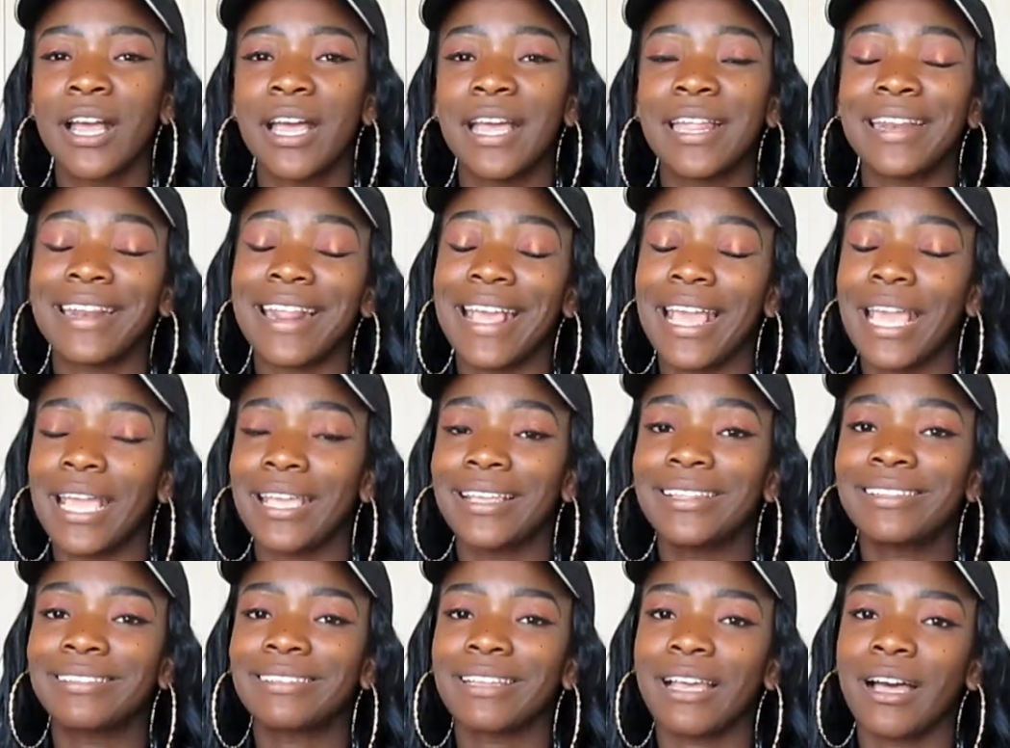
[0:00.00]
an
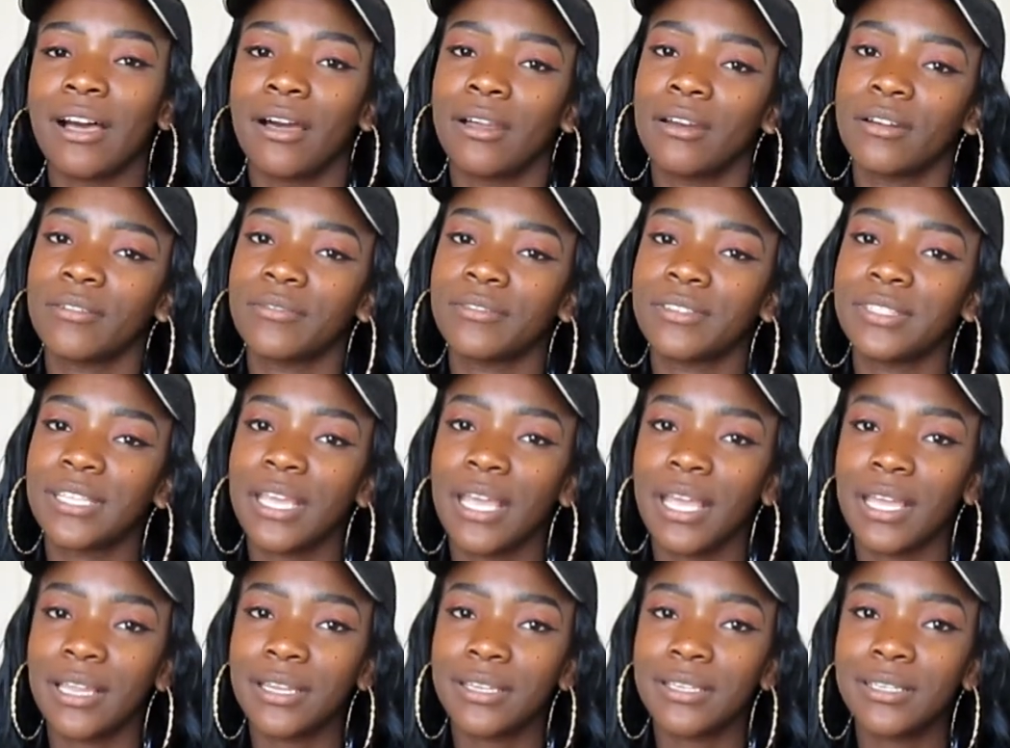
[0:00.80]
8 out of
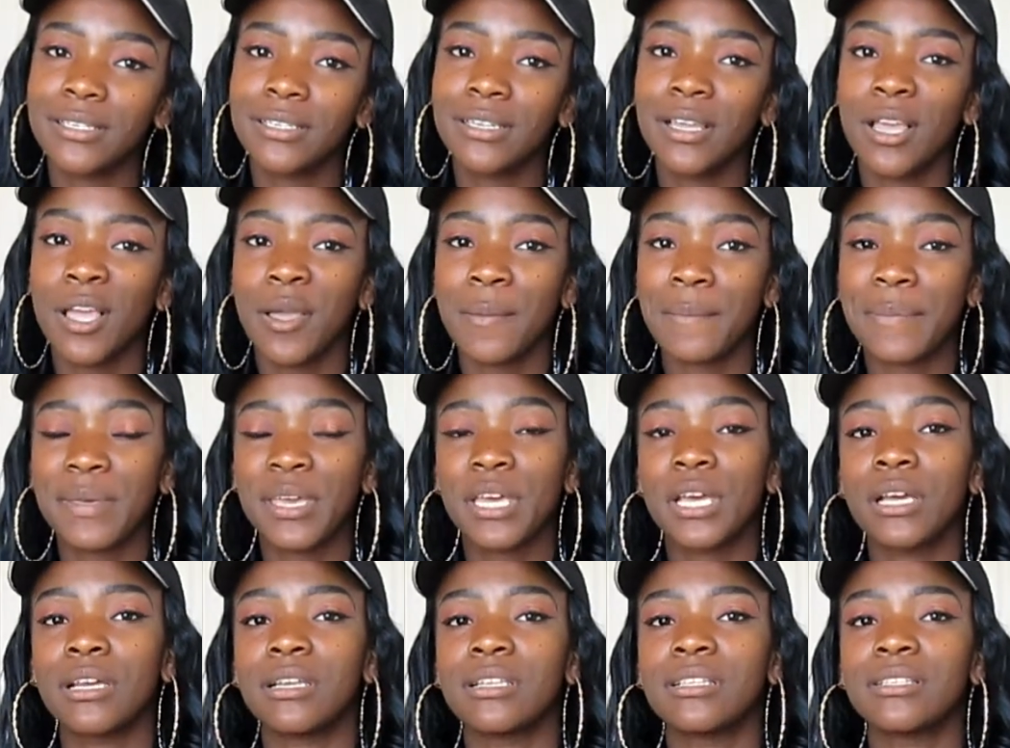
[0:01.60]
10,
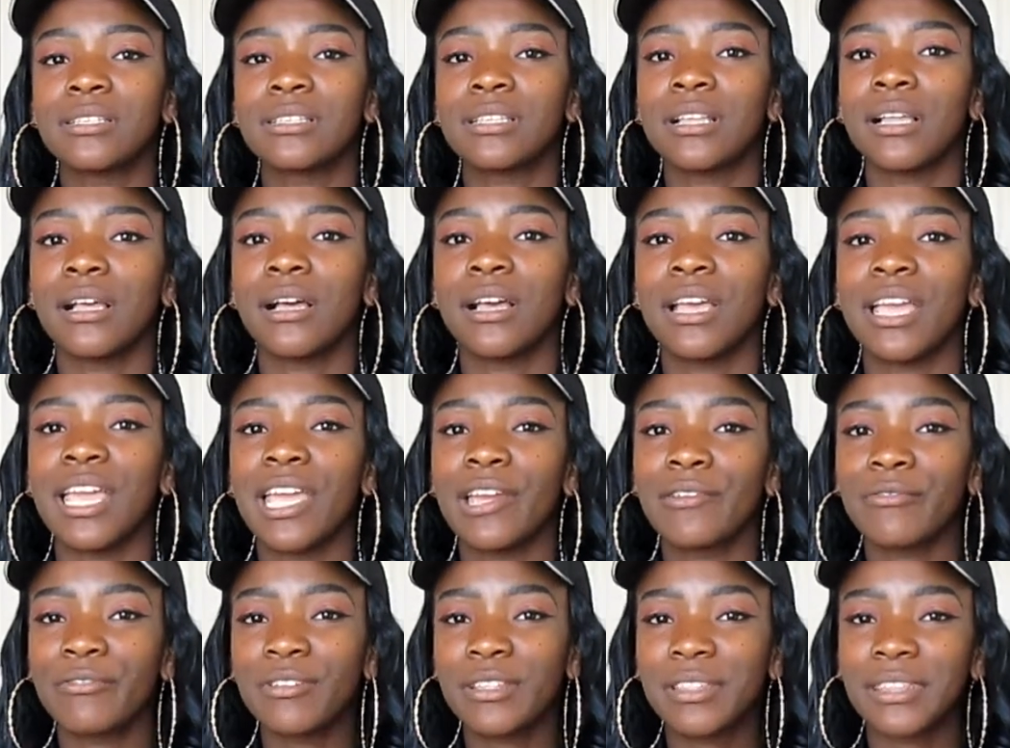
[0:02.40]
because
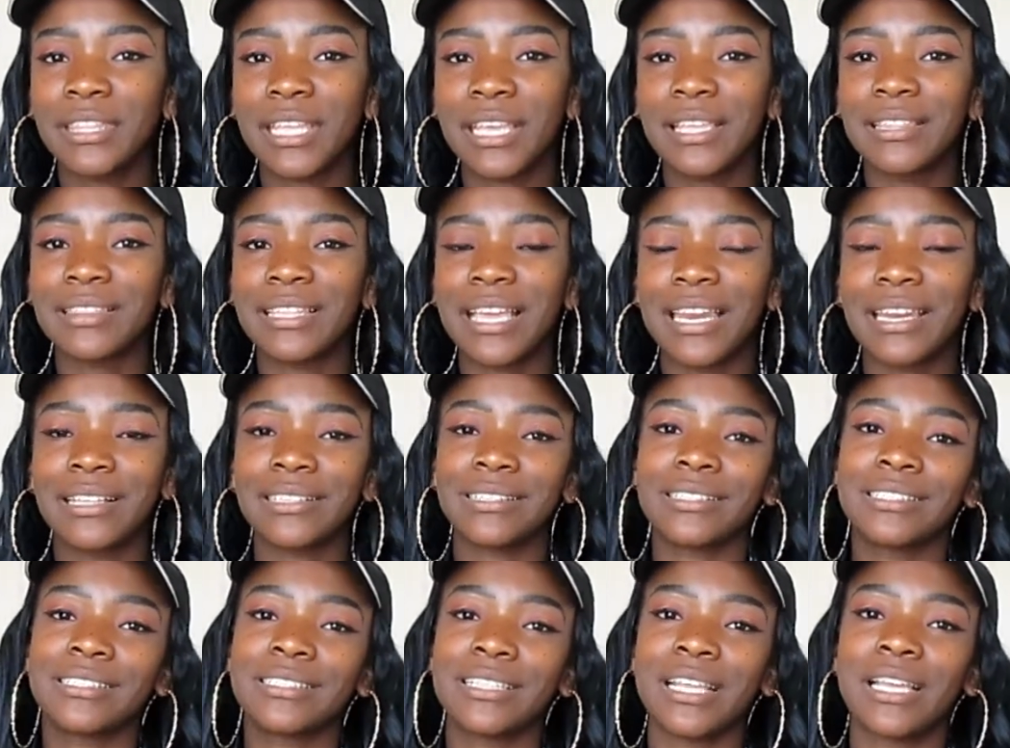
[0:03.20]
everything that
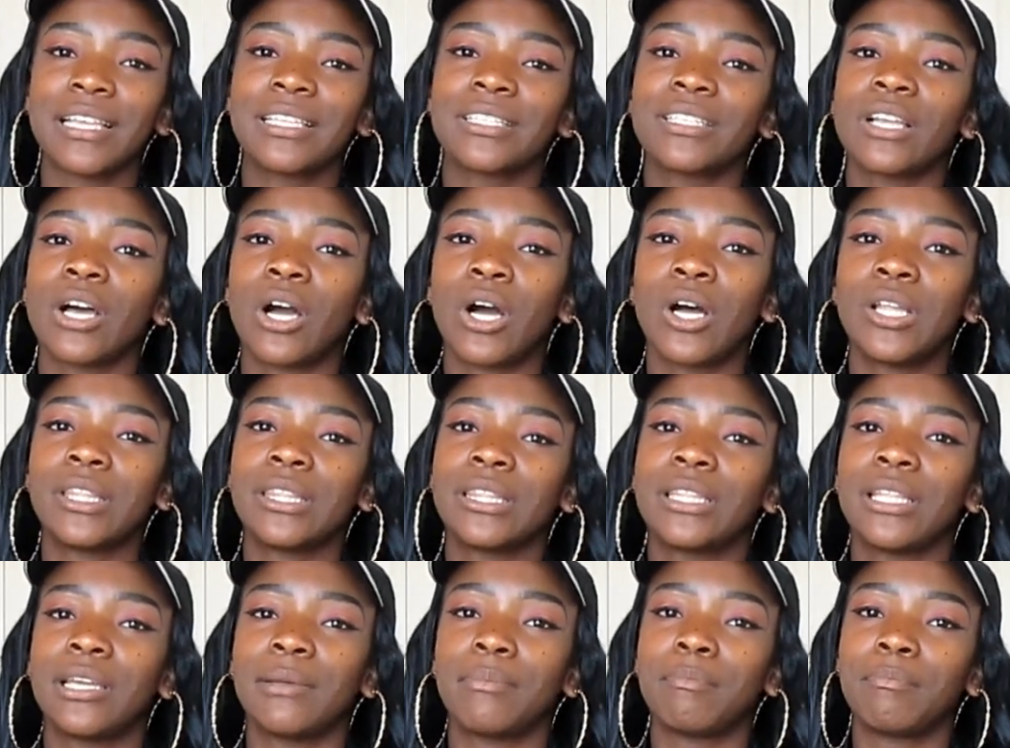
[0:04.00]
it says
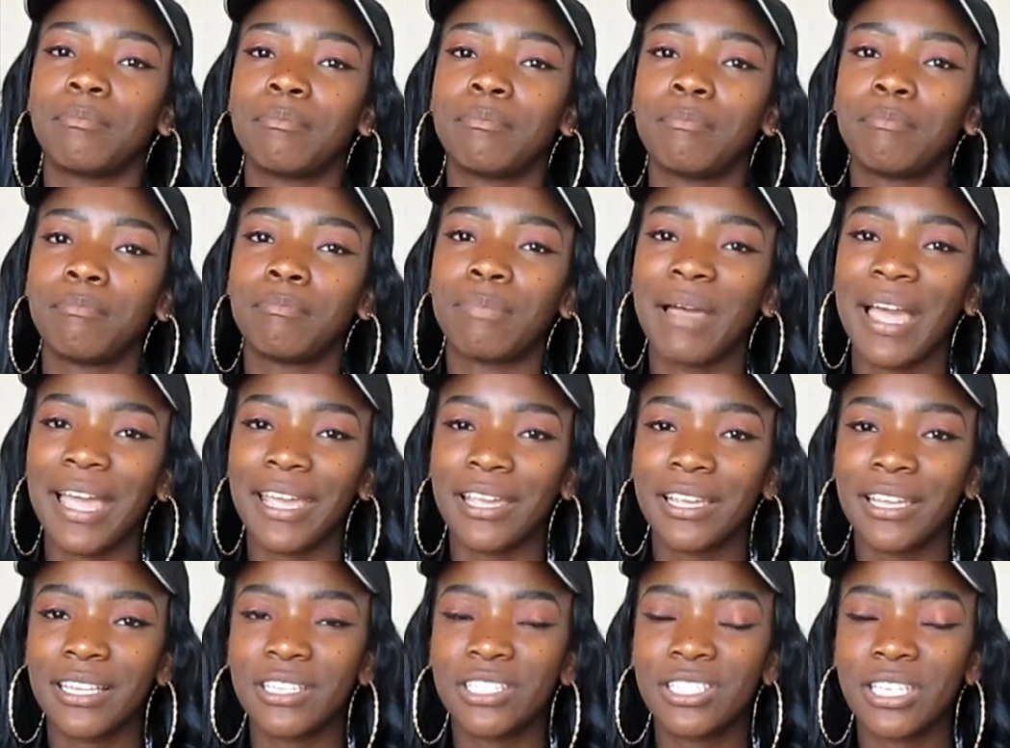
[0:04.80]
on the
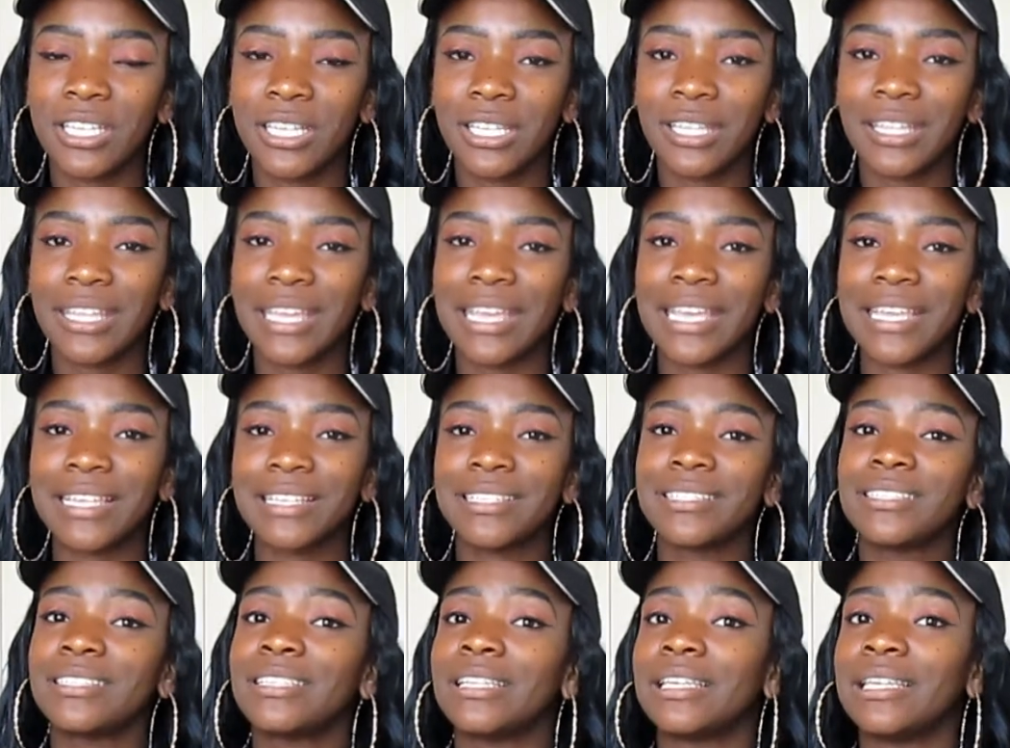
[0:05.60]
packaging
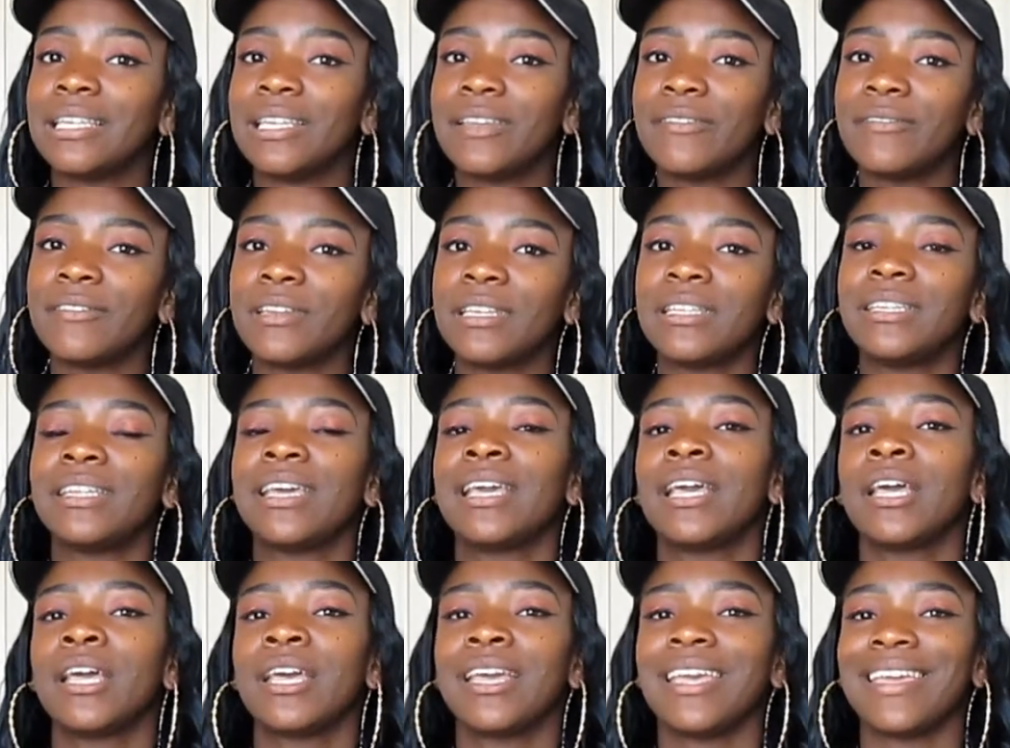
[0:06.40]
is delivered
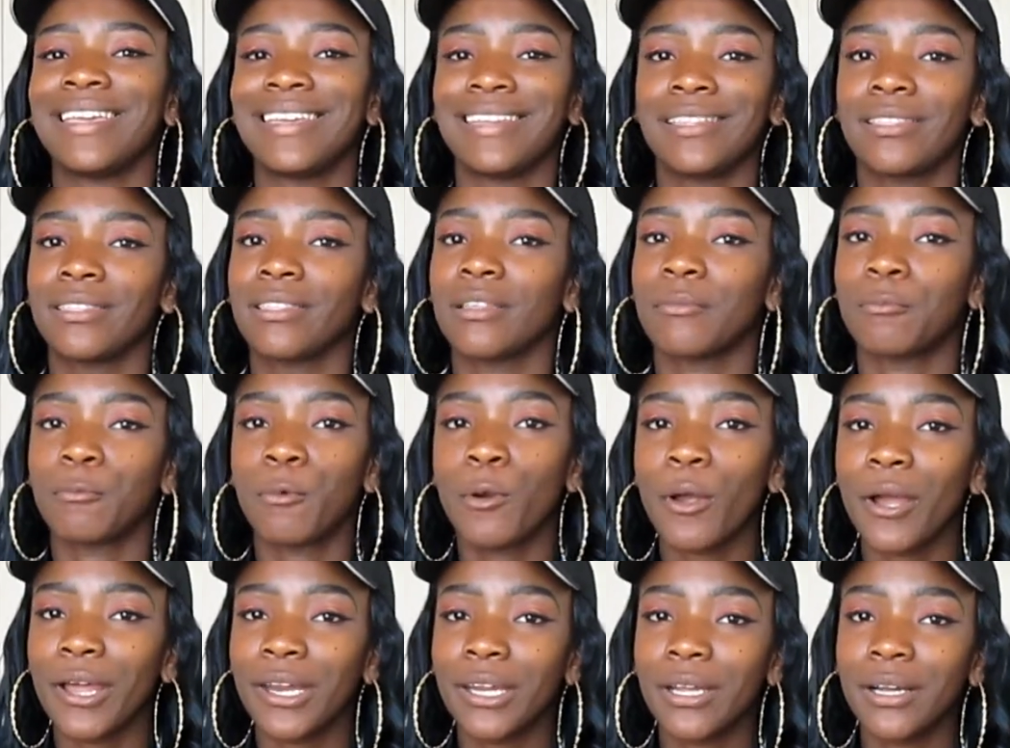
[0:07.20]
in the
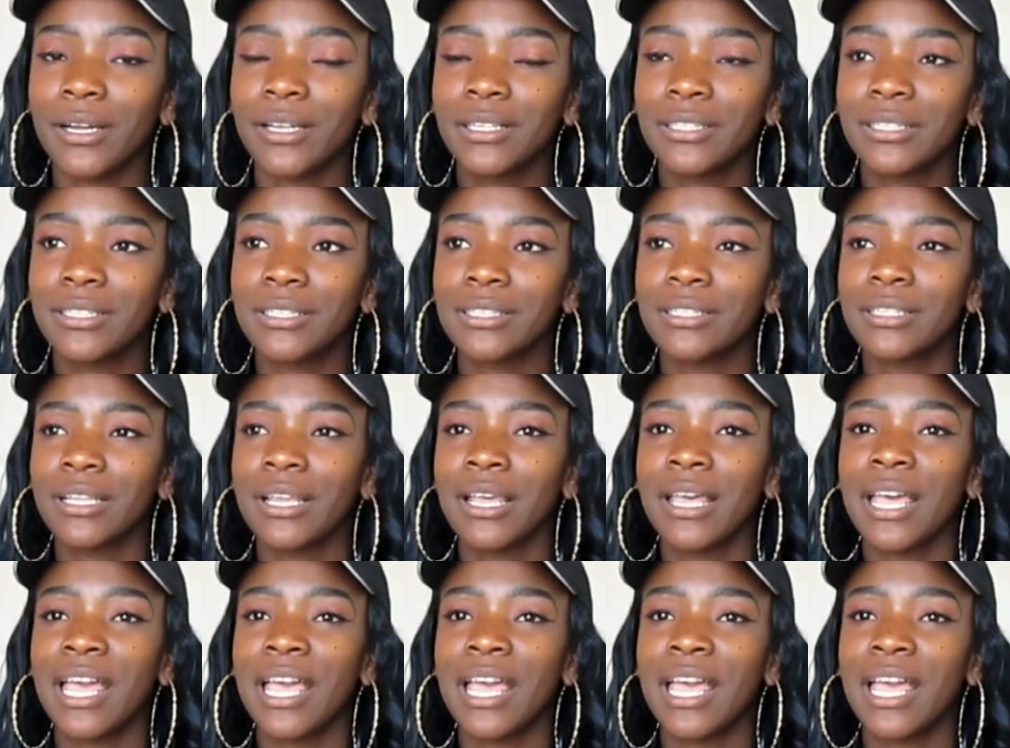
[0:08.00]
products.